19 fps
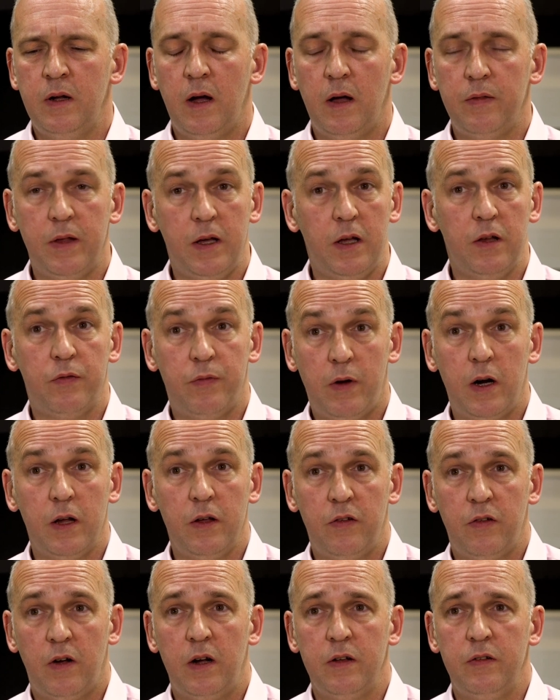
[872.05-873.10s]
I think it's very
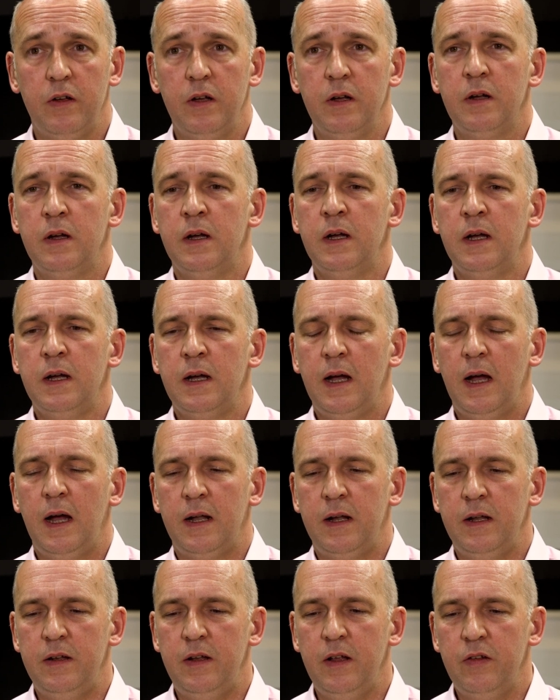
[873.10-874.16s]
exciting,
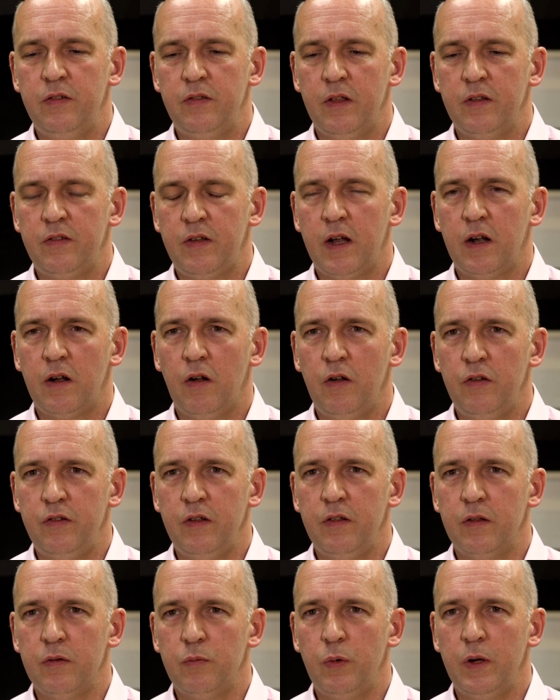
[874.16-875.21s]
and it is the
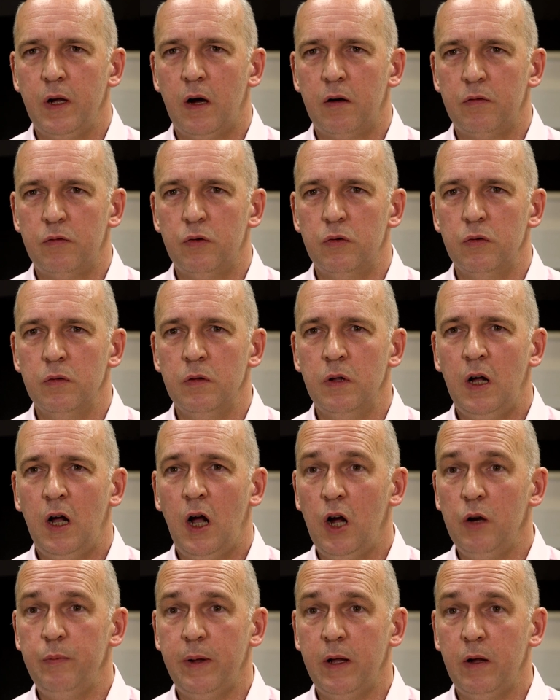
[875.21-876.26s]
technology that we are all
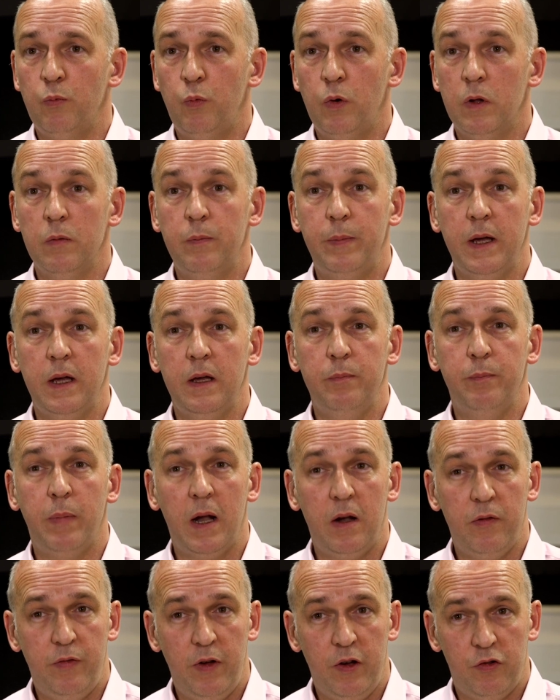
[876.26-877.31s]
hoping will be
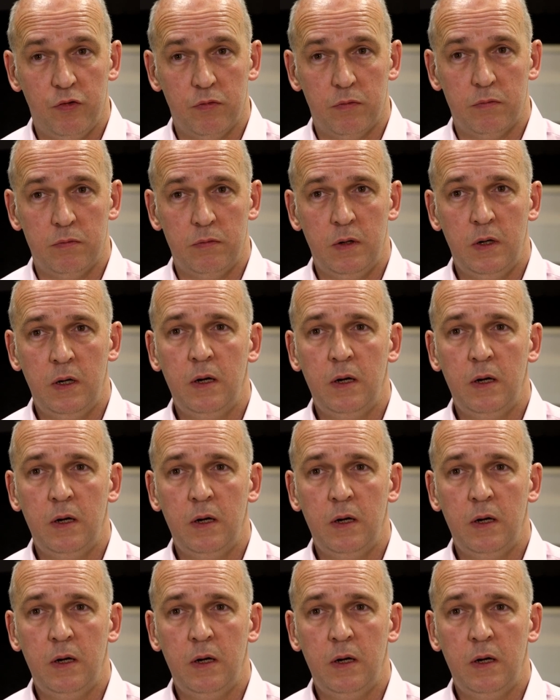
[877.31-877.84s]
beneficial.